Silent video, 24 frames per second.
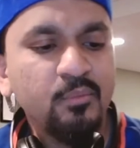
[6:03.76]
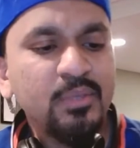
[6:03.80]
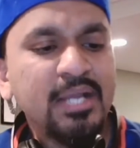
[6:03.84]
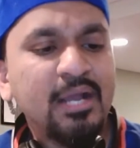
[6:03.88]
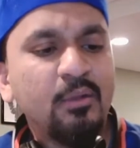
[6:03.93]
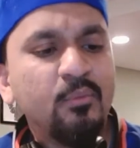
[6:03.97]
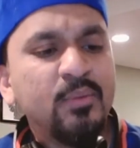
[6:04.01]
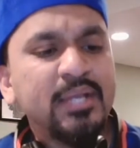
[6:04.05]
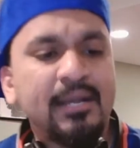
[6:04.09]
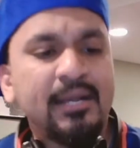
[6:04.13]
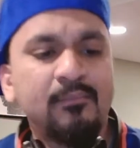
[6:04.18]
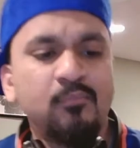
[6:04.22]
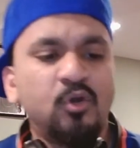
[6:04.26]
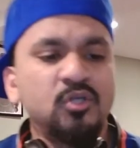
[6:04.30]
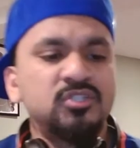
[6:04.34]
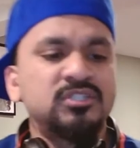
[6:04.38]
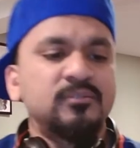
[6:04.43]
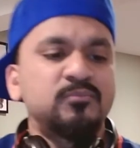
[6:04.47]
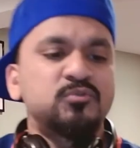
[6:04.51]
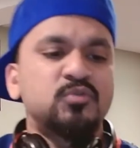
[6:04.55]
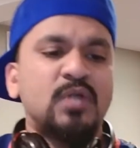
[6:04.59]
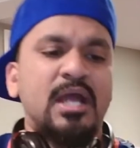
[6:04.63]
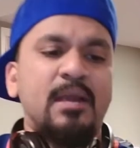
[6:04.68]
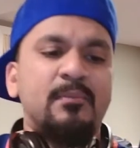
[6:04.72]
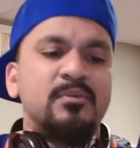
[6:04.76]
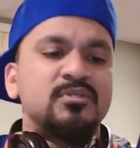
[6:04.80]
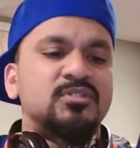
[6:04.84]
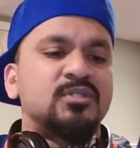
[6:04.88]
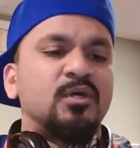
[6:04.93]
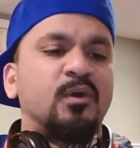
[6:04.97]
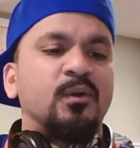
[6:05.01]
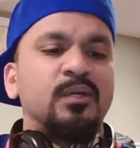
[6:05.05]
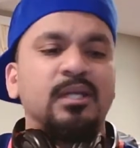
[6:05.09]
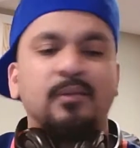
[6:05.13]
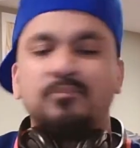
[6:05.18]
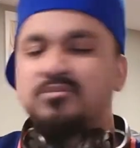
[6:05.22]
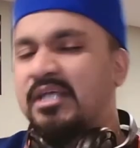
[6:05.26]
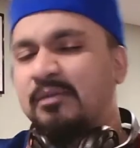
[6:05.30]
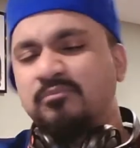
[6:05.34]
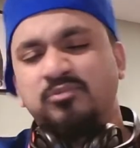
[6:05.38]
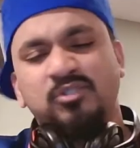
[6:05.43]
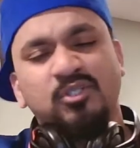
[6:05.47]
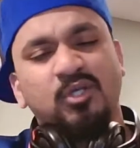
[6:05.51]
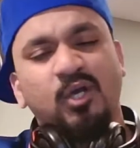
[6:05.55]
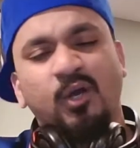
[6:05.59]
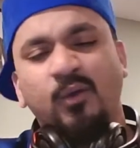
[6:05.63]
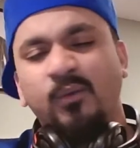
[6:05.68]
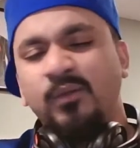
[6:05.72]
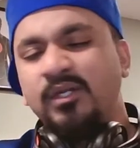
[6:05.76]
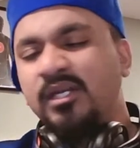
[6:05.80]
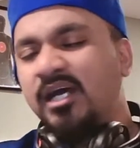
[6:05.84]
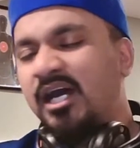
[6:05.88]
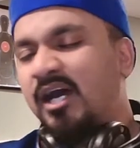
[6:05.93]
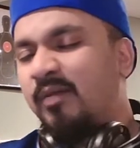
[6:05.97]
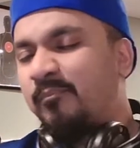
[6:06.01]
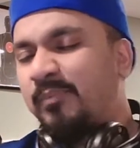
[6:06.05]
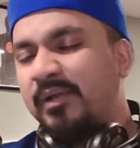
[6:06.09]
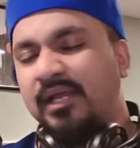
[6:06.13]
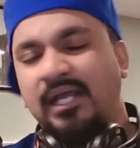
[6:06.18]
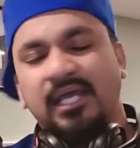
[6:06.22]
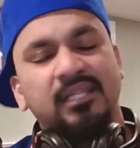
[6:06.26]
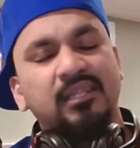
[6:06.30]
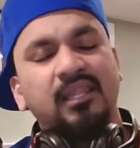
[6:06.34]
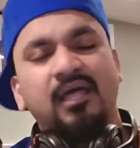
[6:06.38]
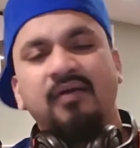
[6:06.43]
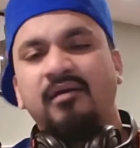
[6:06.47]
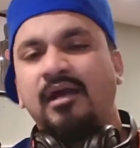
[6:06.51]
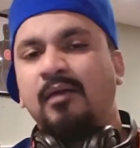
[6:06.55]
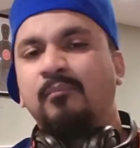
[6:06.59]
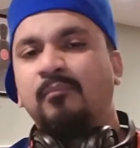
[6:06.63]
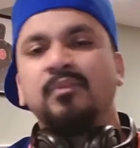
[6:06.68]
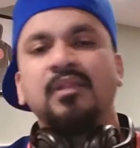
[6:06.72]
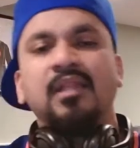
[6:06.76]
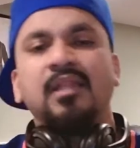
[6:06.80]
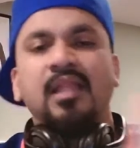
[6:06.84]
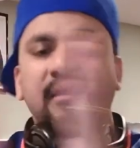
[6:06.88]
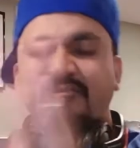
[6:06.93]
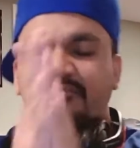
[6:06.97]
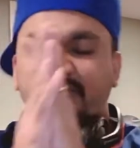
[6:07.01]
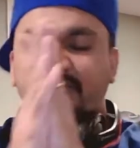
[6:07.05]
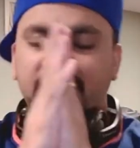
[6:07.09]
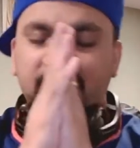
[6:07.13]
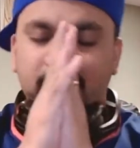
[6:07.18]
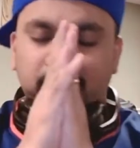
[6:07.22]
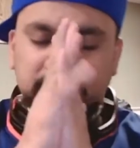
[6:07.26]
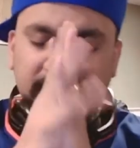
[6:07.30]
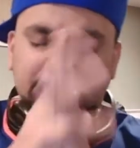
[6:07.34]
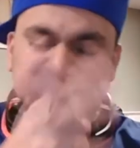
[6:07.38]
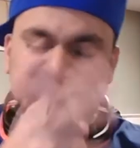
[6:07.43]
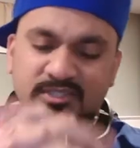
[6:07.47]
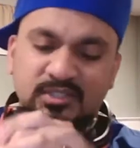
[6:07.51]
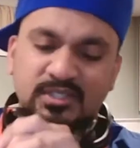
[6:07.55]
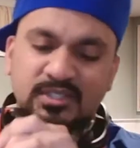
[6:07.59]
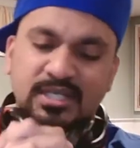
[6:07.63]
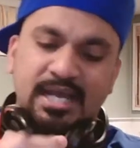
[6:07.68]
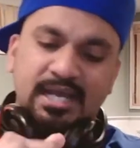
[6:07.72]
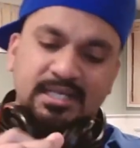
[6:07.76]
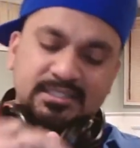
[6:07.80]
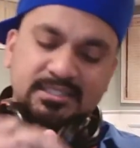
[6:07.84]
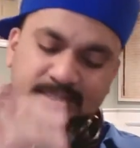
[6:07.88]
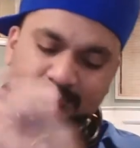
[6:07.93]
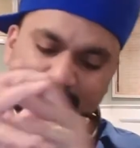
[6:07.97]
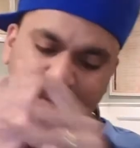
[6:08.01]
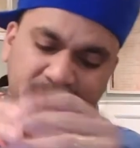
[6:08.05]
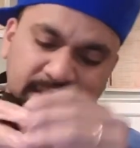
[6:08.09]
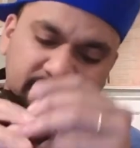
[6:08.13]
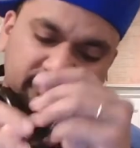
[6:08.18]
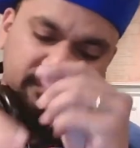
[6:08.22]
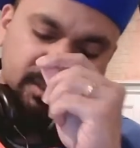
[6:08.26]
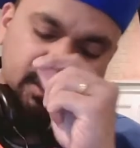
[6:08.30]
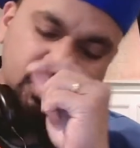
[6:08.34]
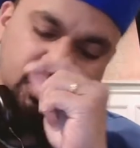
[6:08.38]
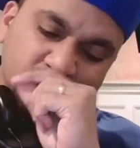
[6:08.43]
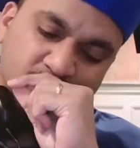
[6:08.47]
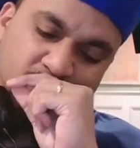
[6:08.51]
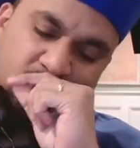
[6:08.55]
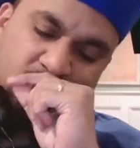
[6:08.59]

we got we got more subscribers going up. Subs are going up, and I love I'm loving it. Bless you guys. I'm loving it.